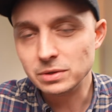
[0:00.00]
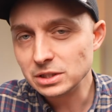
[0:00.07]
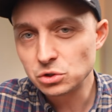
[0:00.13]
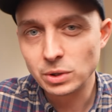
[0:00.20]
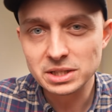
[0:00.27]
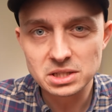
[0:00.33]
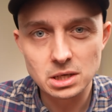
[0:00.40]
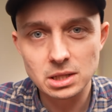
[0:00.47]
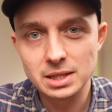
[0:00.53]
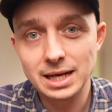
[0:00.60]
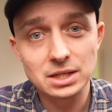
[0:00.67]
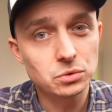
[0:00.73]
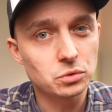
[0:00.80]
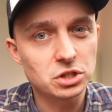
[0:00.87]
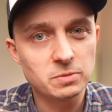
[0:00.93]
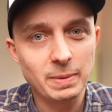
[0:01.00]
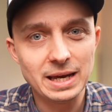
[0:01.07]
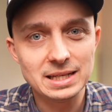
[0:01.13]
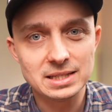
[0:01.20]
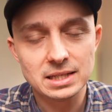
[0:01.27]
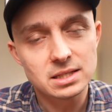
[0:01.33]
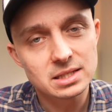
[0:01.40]
interested in the actual
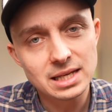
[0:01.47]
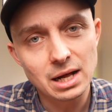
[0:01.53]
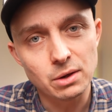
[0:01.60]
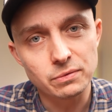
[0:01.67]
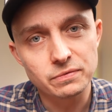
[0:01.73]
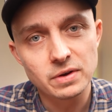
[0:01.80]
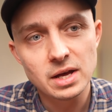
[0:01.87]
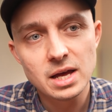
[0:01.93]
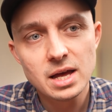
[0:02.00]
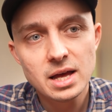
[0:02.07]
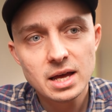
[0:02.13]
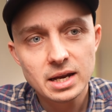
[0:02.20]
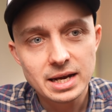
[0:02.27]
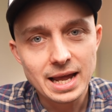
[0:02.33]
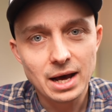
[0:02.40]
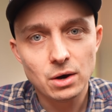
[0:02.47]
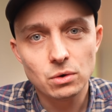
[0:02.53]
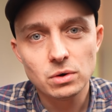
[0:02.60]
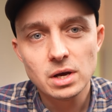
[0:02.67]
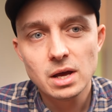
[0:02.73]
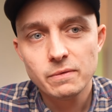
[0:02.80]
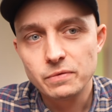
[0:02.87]
space itself.
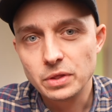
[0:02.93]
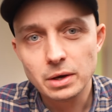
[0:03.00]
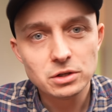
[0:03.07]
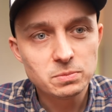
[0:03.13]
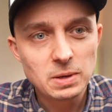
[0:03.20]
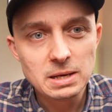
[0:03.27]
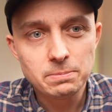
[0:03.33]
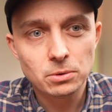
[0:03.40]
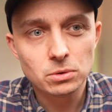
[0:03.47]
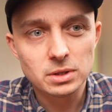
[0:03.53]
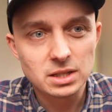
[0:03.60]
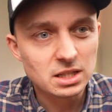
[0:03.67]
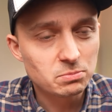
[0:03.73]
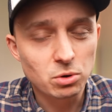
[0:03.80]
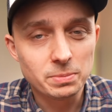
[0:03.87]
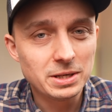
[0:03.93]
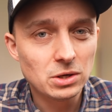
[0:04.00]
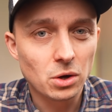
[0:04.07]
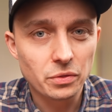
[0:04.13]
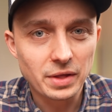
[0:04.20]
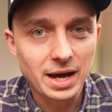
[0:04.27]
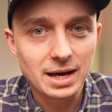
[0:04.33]
Now, for those people, it's probably
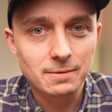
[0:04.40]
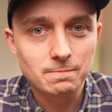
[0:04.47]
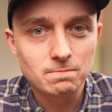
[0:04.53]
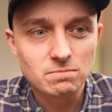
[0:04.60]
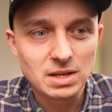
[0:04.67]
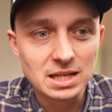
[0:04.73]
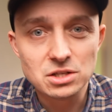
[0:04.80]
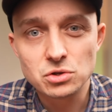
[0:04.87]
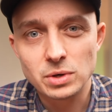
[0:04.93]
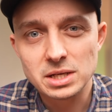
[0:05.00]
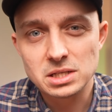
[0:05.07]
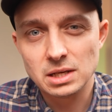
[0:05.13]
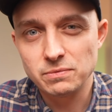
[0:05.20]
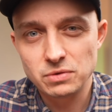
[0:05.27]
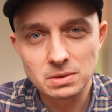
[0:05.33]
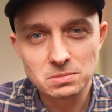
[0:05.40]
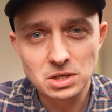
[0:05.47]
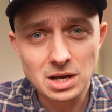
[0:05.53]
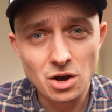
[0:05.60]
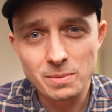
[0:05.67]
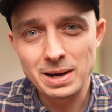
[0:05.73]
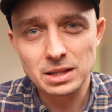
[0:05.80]
not that interesting for them to
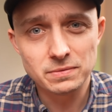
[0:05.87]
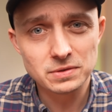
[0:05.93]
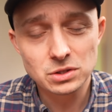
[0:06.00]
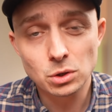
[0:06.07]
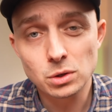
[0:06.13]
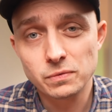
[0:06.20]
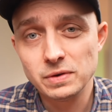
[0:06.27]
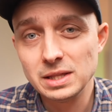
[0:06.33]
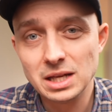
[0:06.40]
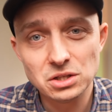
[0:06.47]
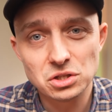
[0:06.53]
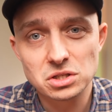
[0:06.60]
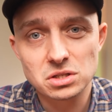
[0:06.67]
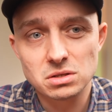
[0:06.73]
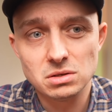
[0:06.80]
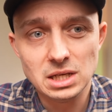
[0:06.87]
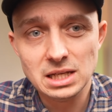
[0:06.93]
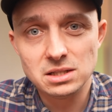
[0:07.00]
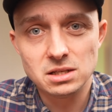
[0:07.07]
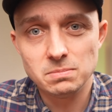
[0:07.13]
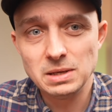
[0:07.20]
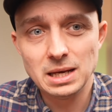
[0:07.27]
know about the photography, they just
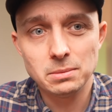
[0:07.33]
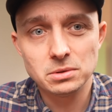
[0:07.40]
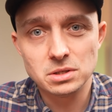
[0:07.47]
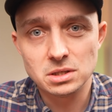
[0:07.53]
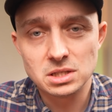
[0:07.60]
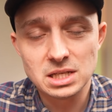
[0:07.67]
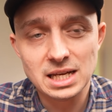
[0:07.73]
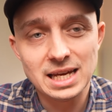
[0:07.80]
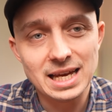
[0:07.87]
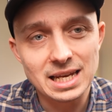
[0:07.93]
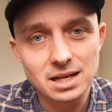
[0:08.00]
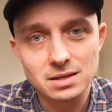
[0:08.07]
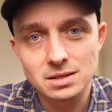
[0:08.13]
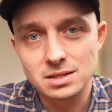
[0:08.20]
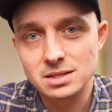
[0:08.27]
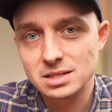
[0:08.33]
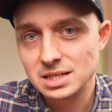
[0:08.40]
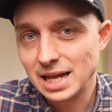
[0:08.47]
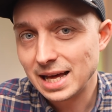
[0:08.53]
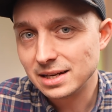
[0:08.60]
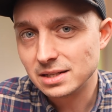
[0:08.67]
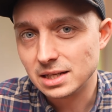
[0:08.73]
need to be able to see it and
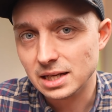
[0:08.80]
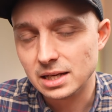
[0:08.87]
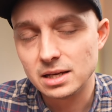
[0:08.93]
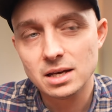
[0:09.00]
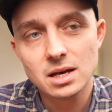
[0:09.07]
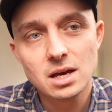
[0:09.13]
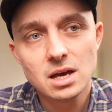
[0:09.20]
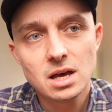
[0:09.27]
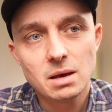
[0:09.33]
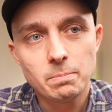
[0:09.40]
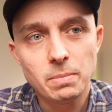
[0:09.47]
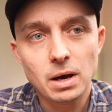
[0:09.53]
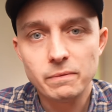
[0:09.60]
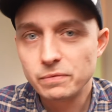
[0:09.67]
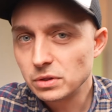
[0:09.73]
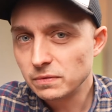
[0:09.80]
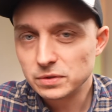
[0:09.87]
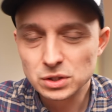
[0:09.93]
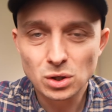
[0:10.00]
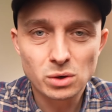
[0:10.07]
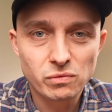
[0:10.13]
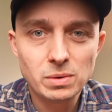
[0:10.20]
understand it. But for the
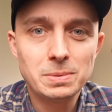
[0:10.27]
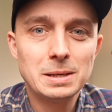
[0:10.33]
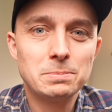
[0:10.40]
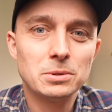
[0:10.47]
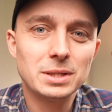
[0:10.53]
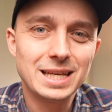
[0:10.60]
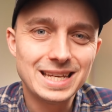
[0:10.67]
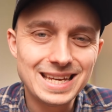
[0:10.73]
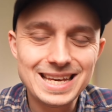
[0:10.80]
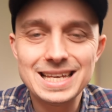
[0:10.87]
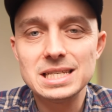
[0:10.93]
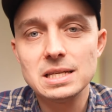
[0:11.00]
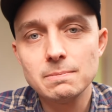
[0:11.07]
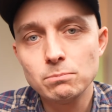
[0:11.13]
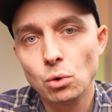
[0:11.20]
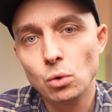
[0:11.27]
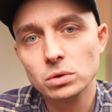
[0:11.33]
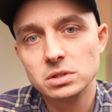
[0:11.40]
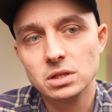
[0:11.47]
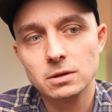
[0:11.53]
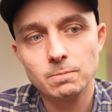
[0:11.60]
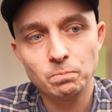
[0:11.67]
photography people, it is
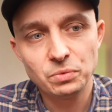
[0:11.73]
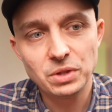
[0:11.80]
important